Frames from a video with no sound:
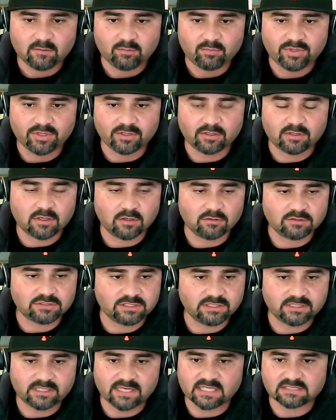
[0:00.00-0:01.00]
peer
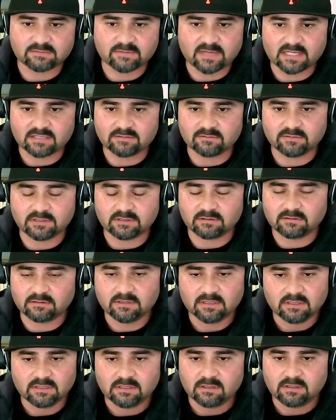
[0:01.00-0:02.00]
coaching, case management
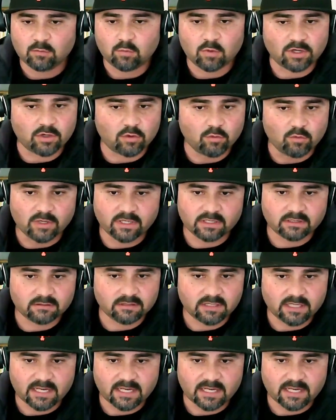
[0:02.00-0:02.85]
101,